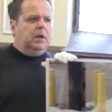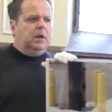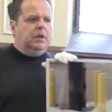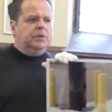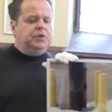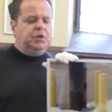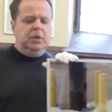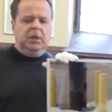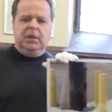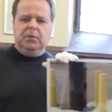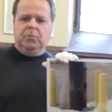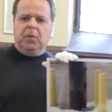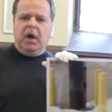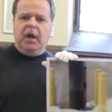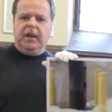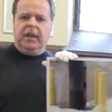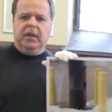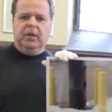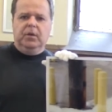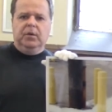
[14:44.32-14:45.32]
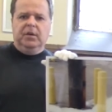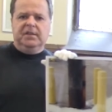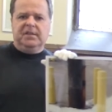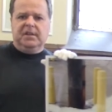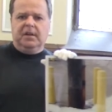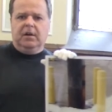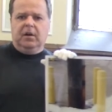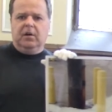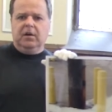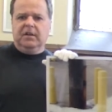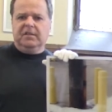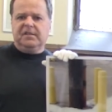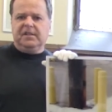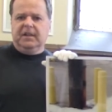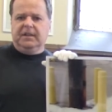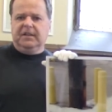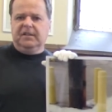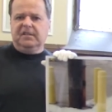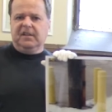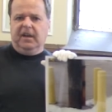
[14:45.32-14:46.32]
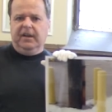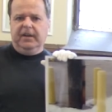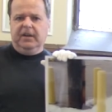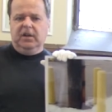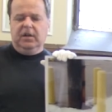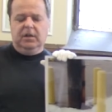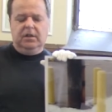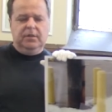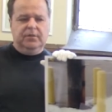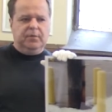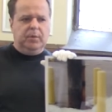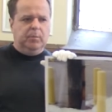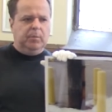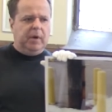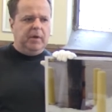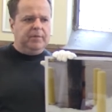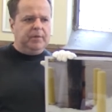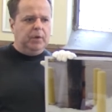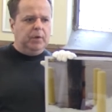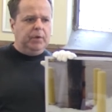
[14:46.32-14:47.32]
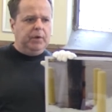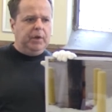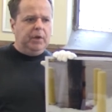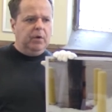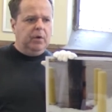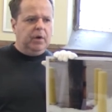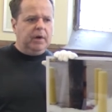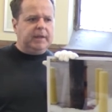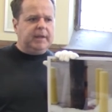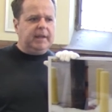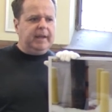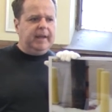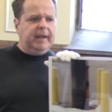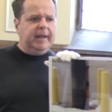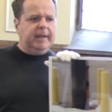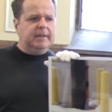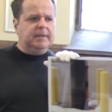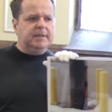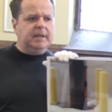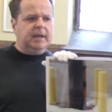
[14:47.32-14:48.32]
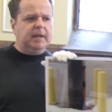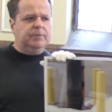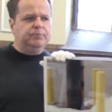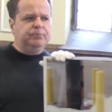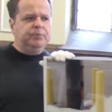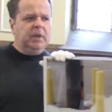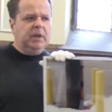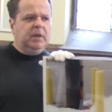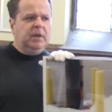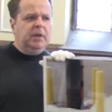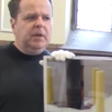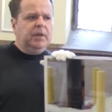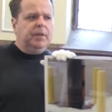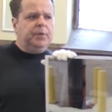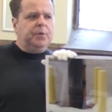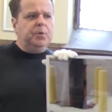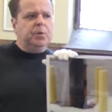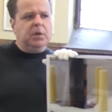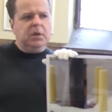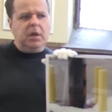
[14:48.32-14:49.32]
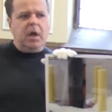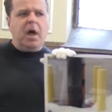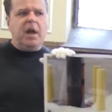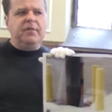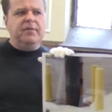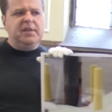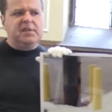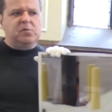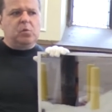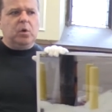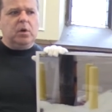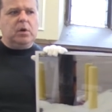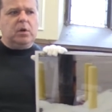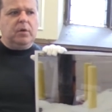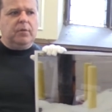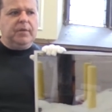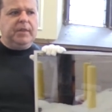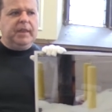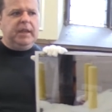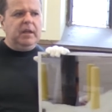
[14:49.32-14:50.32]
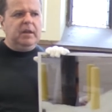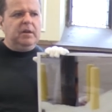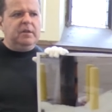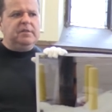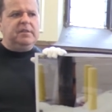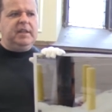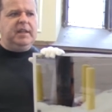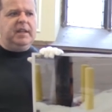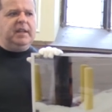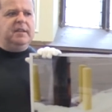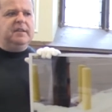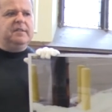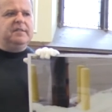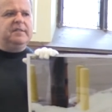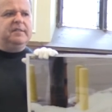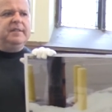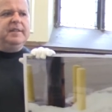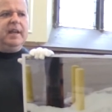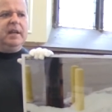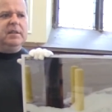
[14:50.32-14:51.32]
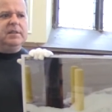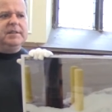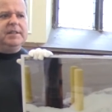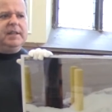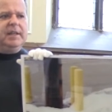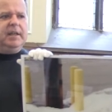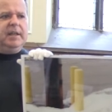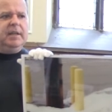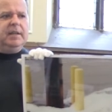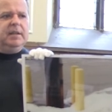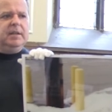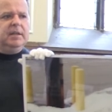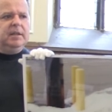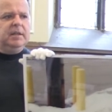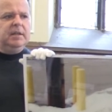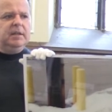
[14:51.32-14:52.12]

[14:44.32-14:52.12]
Julian Montague is an artist and designer from Buffalo, New York, and through a lot of his work over the years, he has dealt in